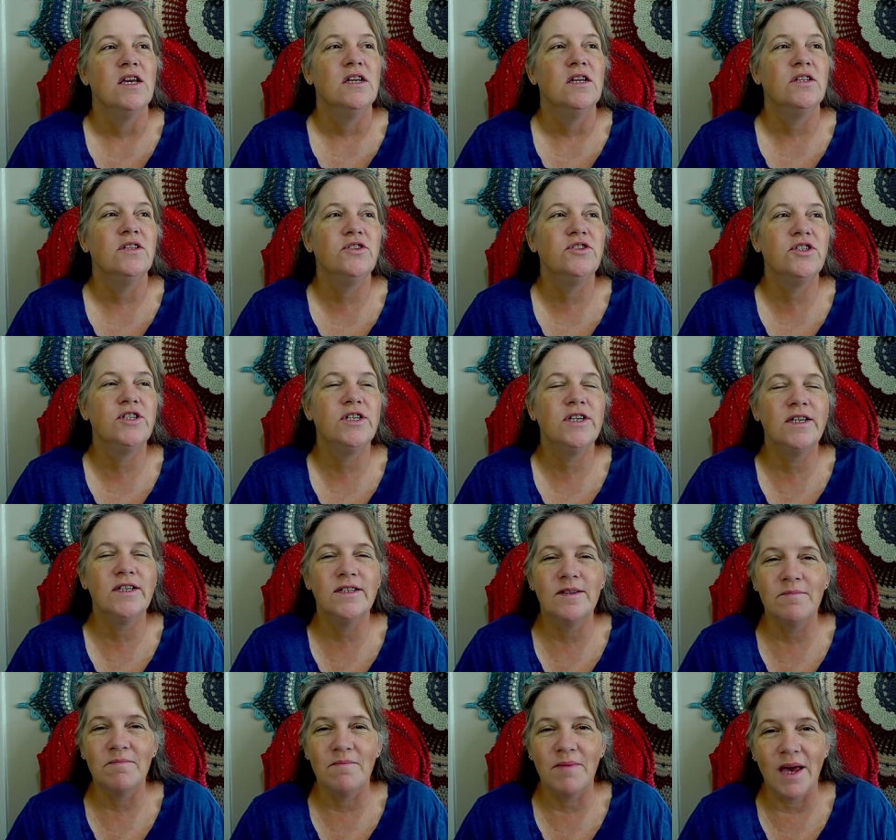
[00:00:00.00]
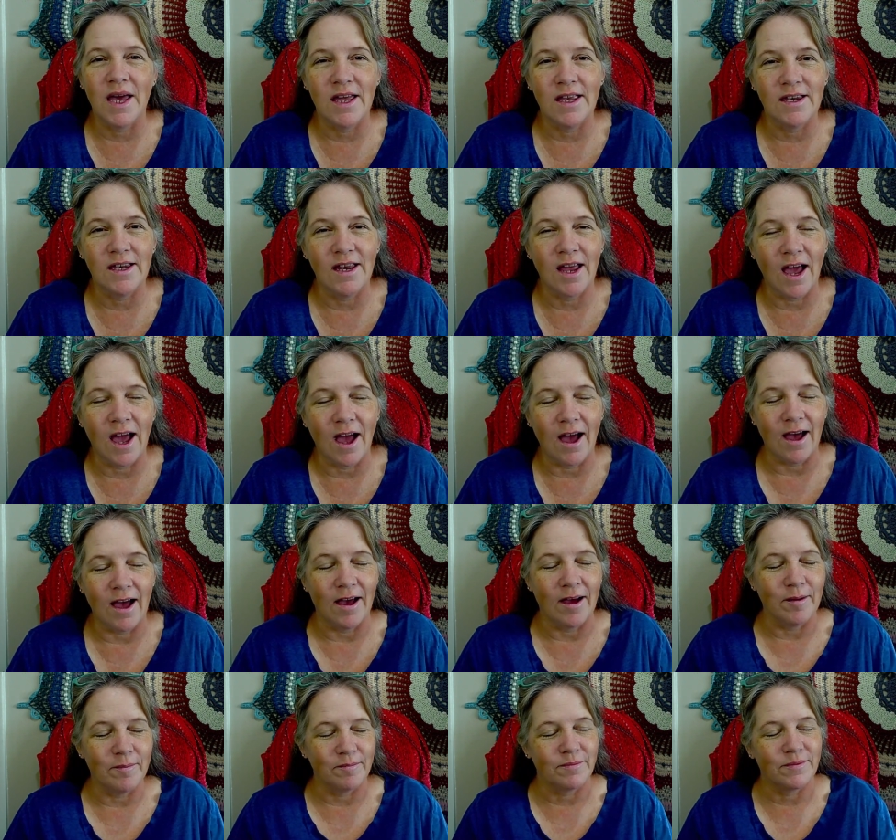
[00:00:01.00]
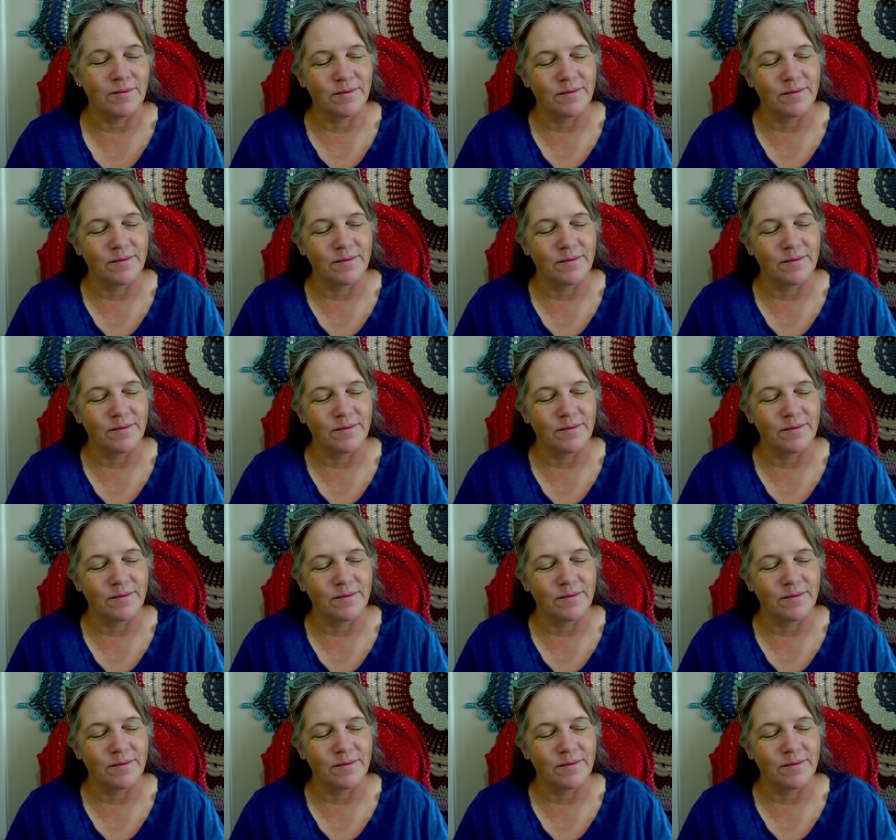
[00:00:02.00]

so she hasn't been, um...